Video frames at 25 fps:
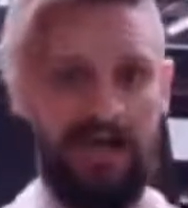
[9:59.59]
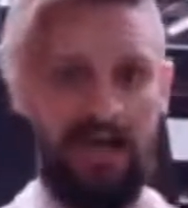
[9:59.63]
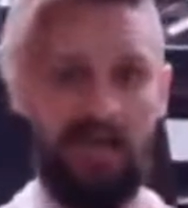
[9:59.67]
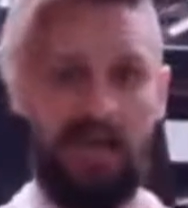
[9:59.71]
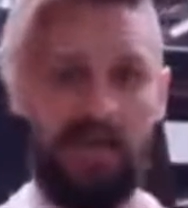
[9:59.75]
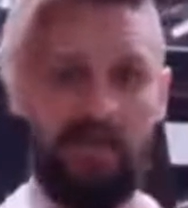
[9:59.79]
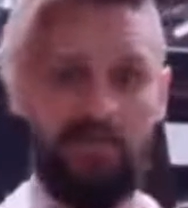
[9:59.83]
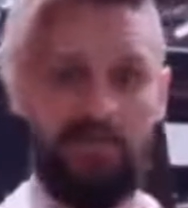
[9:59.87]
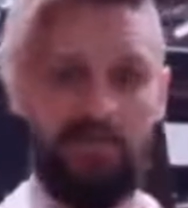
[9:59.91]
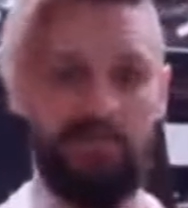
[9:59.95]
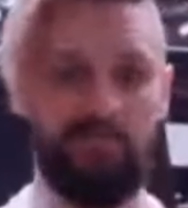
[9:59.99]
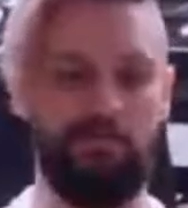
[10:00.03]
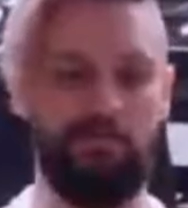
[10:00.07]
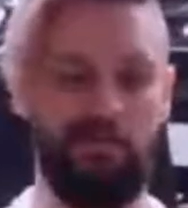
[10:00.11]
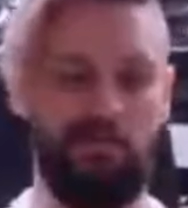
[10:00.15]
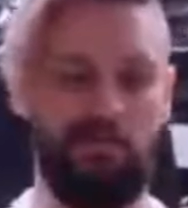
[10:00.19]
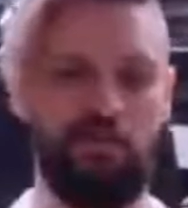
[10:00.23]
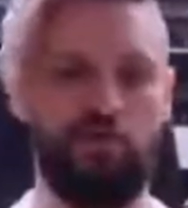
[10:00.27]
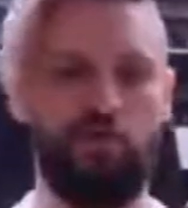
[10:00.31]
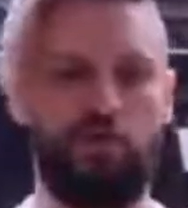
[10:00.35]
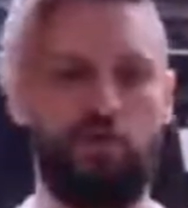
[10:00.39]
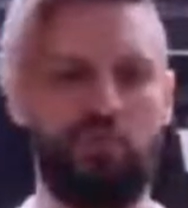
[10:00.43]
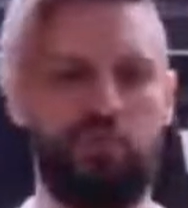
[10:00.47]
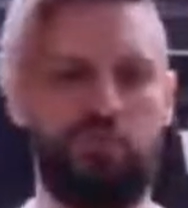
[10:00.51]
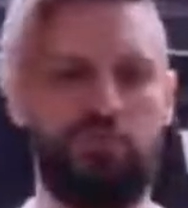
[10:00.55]
I'm keeping those
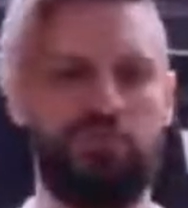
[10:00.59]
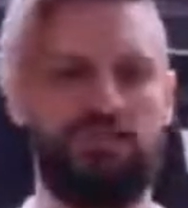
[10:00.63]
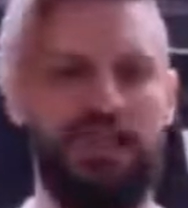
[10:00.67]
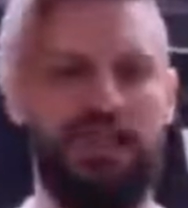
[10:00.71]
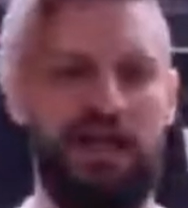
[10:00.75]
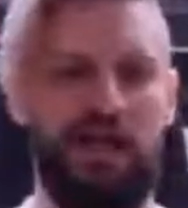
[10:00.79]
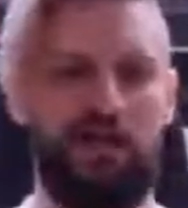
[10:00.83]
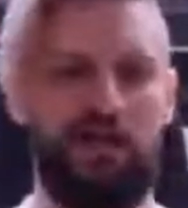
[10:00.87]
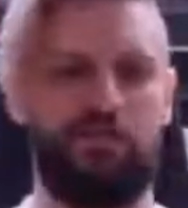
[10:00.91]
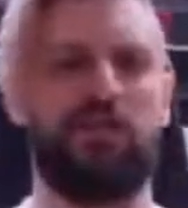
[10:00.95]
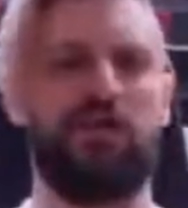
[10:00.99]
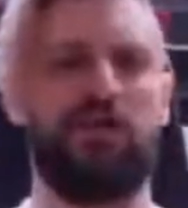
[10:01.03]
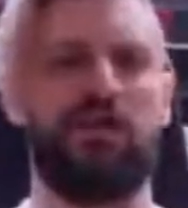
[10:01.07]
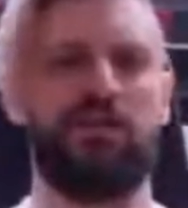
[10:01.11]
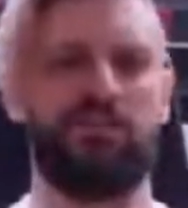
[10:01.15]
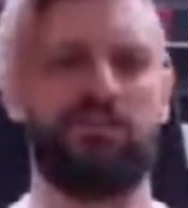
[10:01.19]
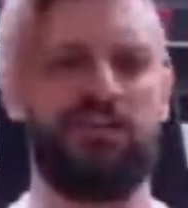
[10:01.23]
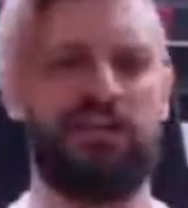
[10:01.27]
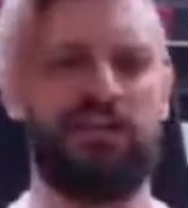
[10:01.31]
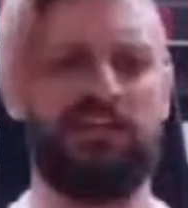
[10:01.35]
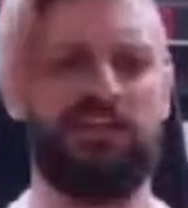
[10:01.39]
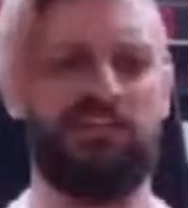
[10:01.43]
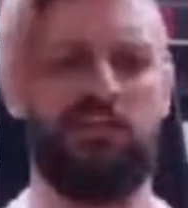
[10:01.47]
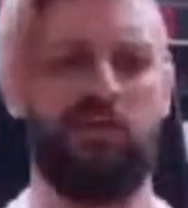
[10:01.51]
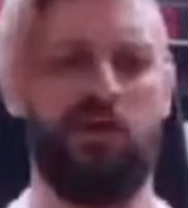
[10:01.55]
shoulders down,
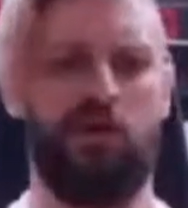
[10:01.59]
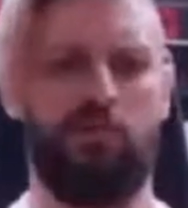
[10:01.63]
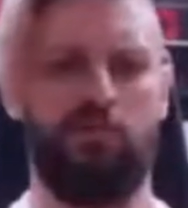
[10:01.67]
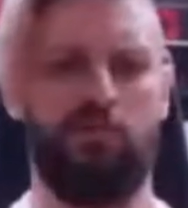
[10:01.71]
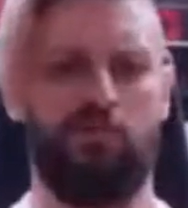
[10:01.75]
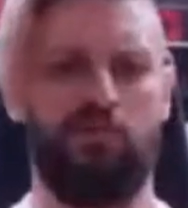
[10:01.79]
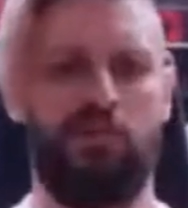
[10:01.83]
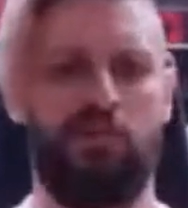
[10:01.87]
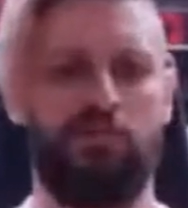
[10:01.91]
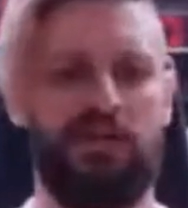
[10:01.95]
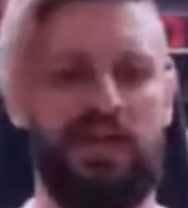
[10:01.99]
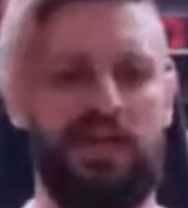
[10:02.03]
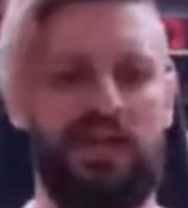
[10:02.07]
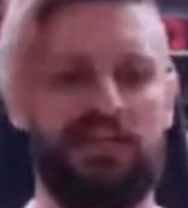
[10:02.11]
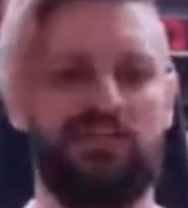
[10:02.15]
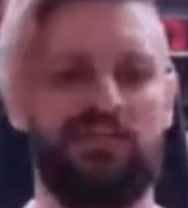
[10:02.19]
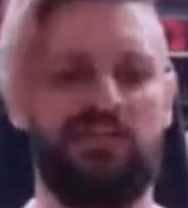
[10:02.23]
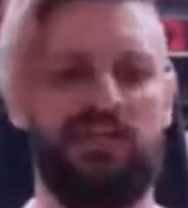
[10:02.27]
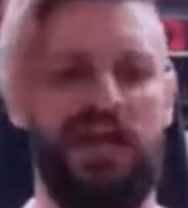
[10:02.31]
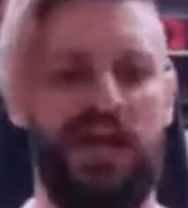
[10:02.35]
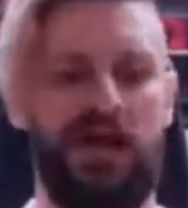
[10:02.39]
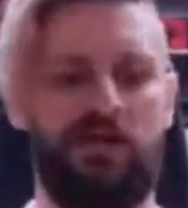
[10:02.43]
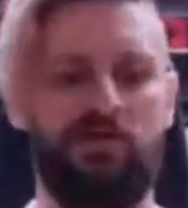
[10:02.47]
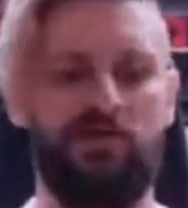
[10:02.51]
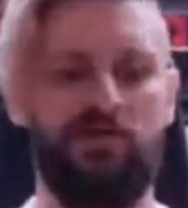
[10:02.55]
chest up, rib cage down,